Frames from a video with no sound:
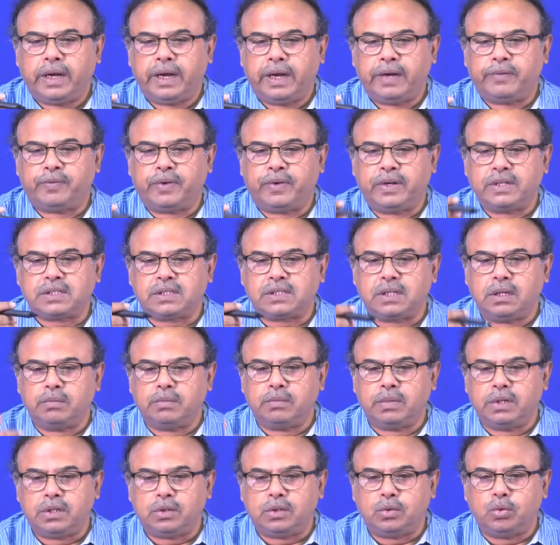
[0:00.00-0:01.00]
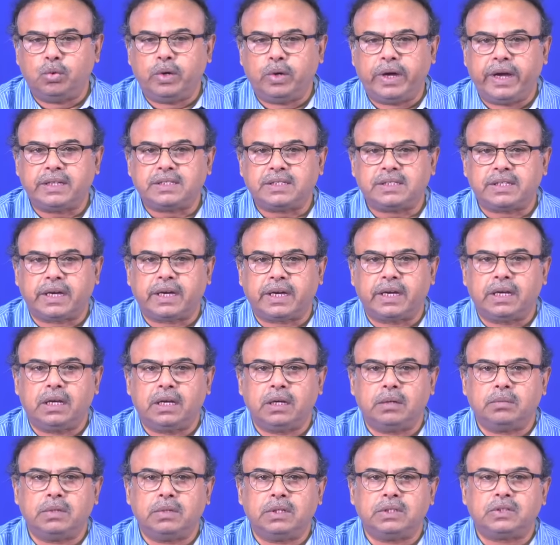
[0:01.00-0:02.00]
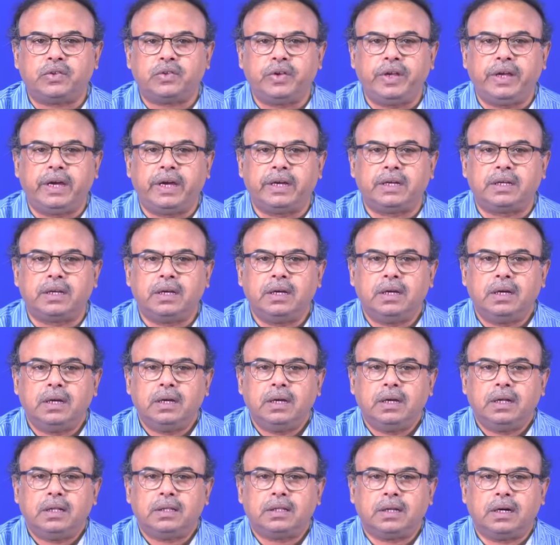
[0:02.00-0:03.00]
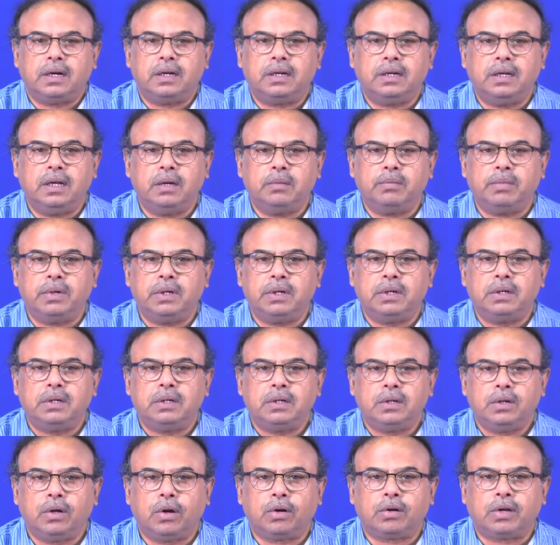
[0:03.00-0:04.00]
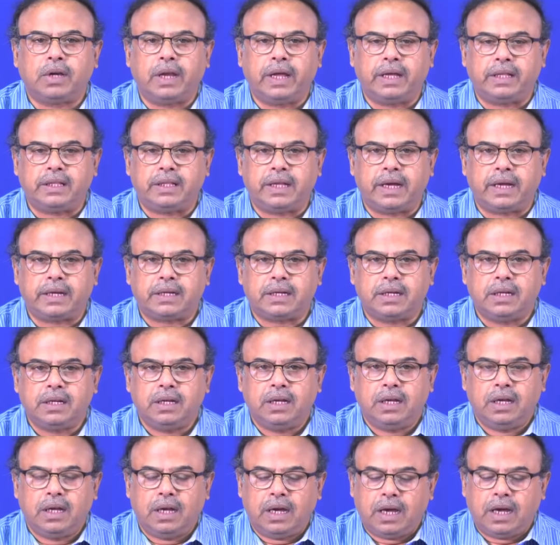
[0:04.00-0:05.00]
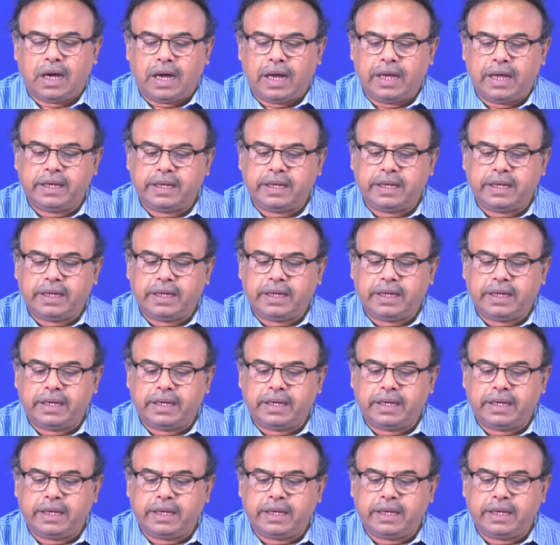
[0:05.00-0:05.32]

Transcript: get first number, 2 get second number, 3 get third number, not like that. I